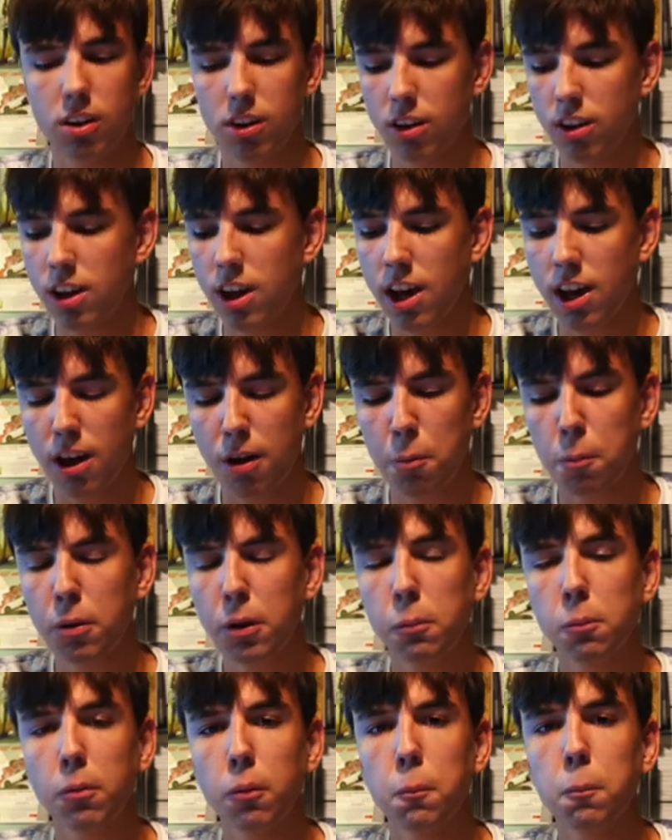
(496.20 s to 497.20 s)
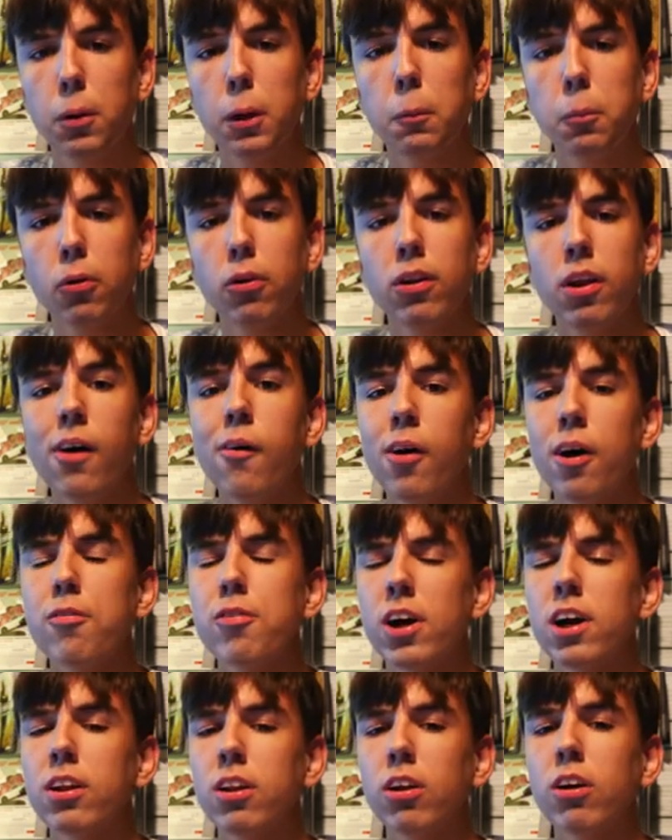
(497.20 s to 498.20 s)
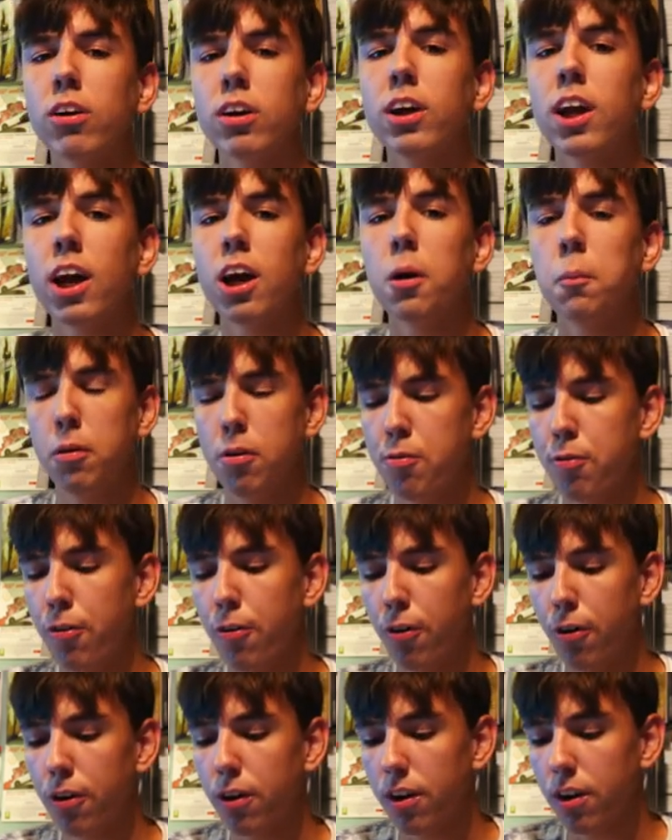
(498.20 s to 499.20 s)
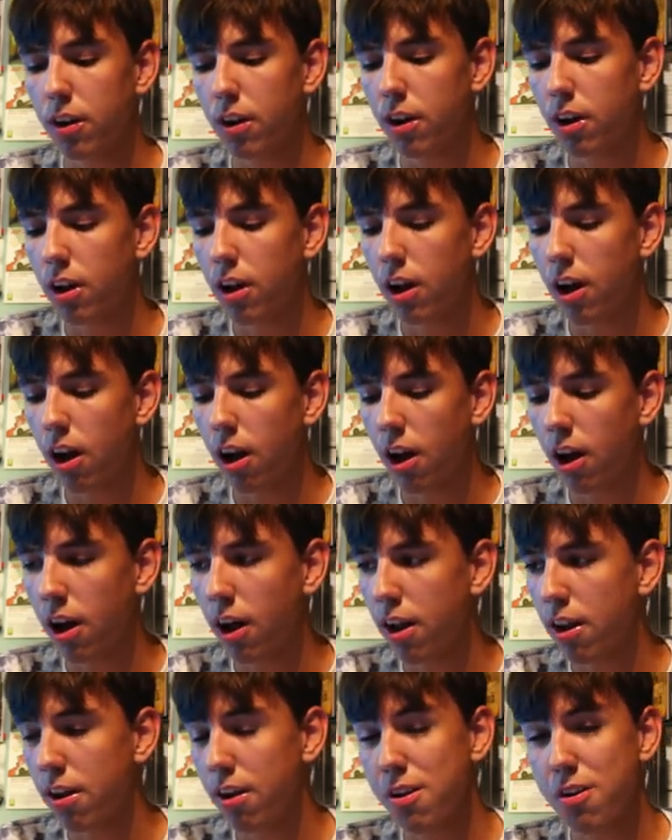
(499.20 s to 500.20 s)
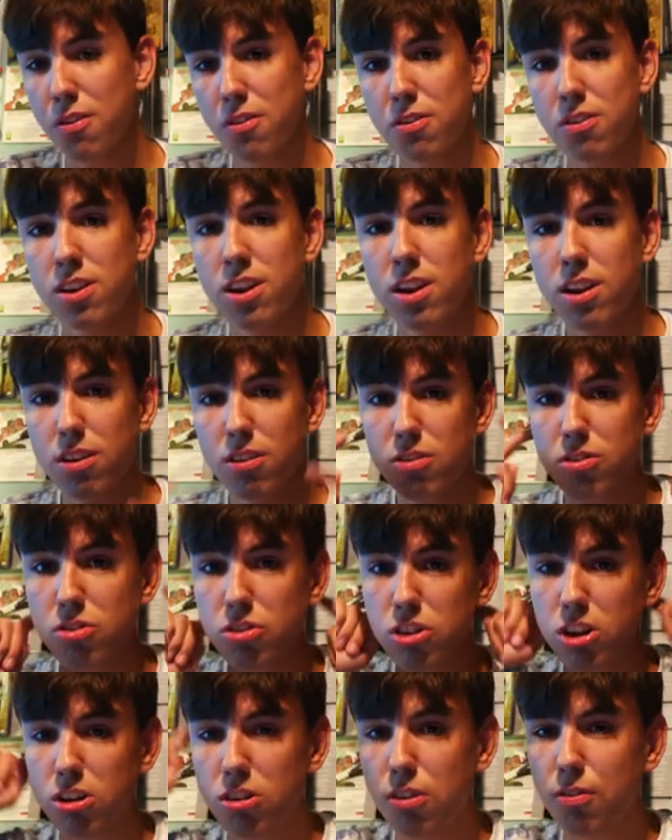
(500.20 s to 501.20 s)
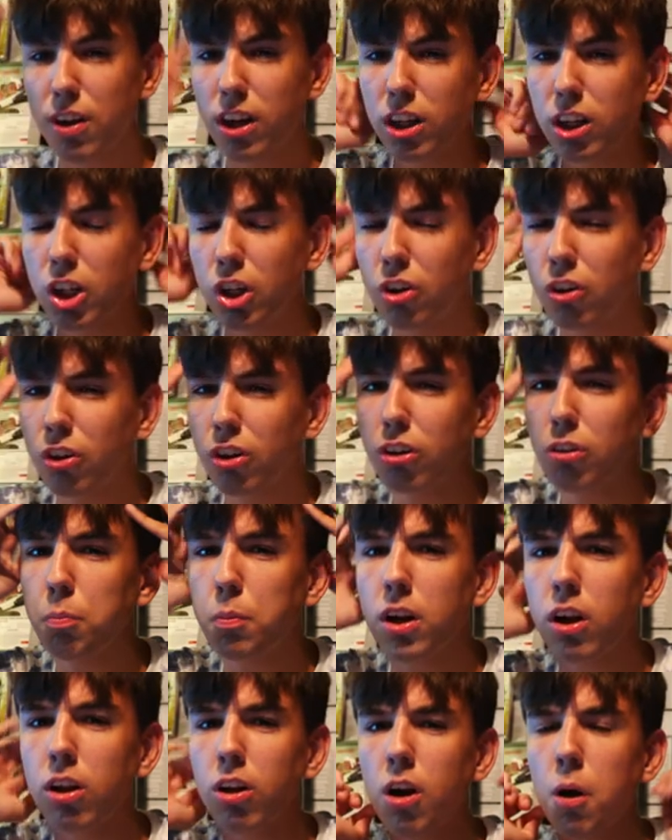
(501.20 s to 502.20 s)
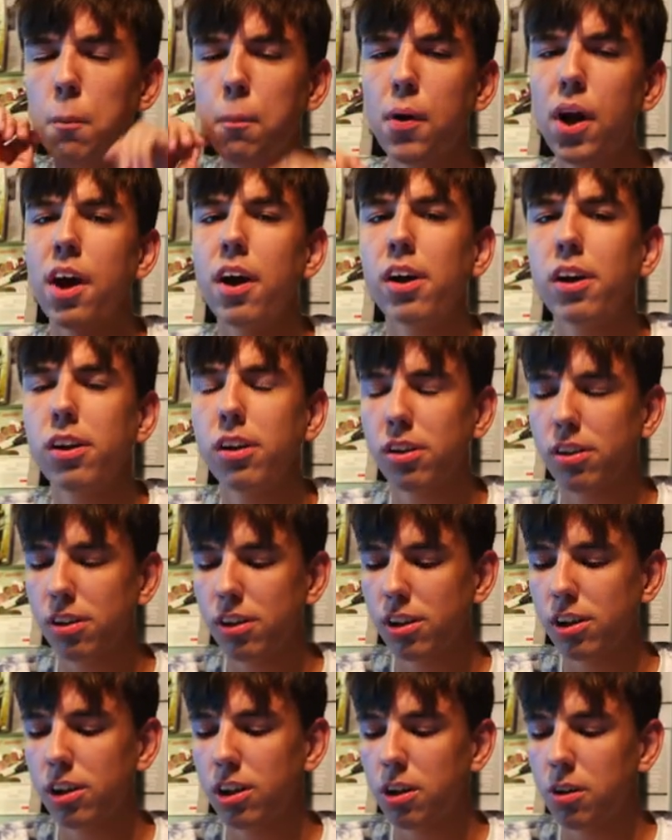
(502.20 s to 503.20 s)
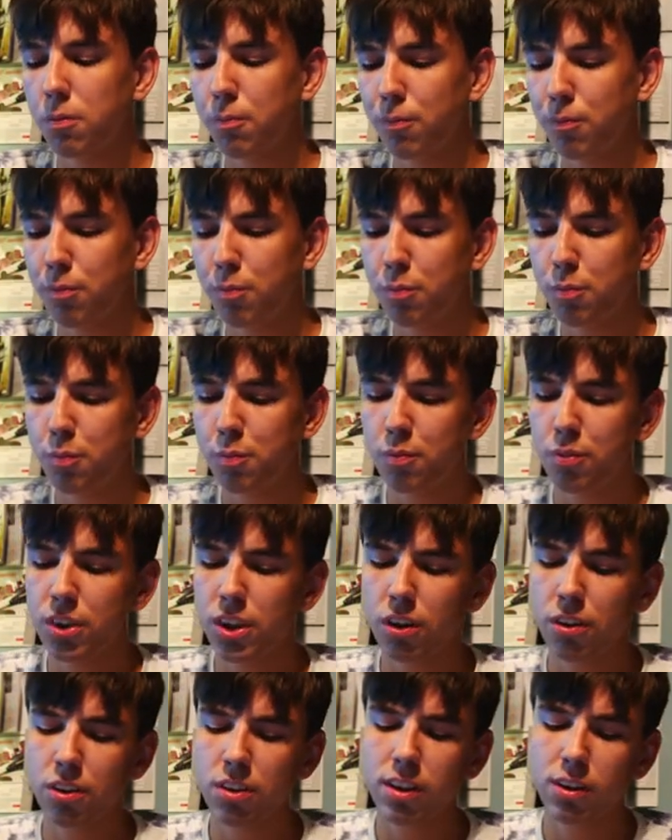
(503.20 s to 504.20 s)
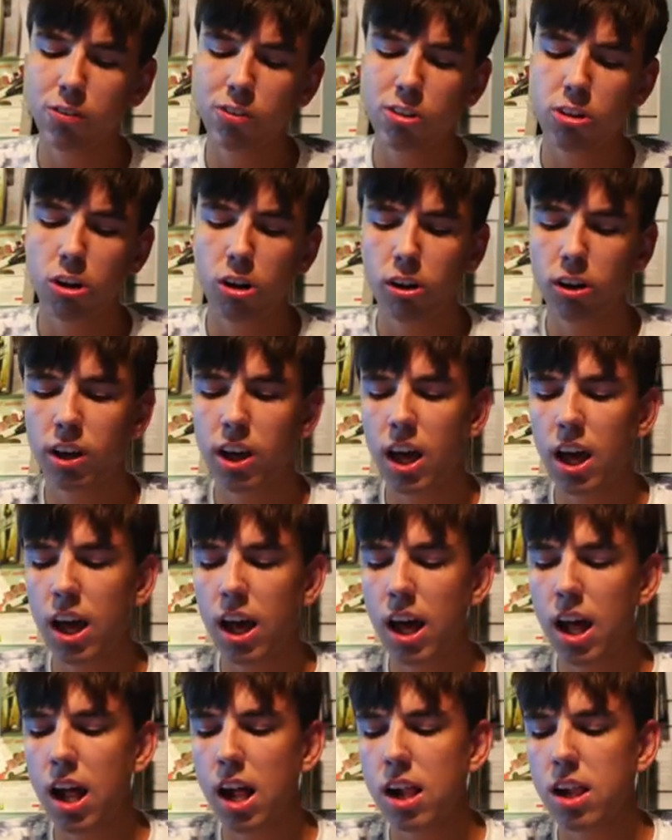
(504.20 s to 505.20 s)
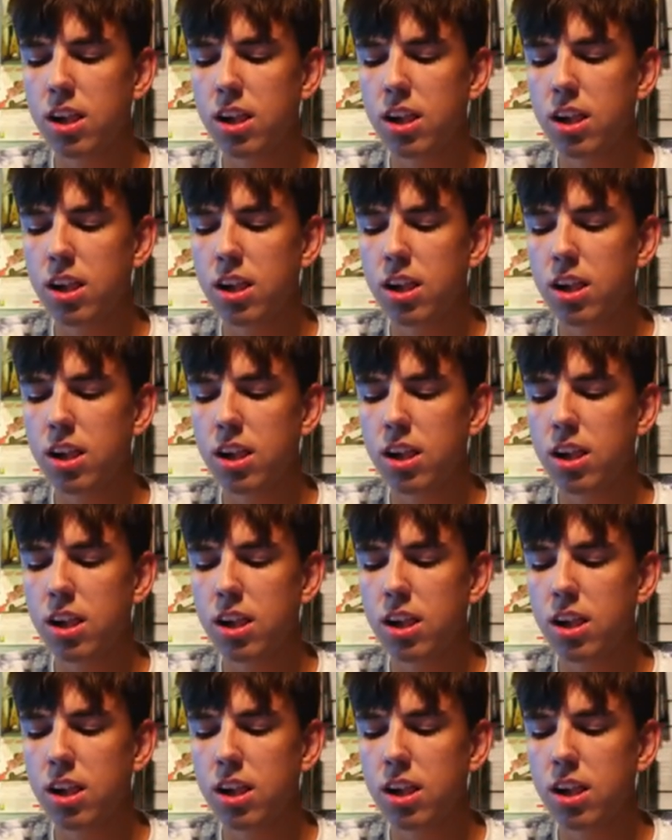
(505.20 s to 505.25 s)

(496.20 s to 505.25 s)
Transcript: yeah, people, people know I've had long hair before, and since I've had it short it's been a lot better. The only thing with long hair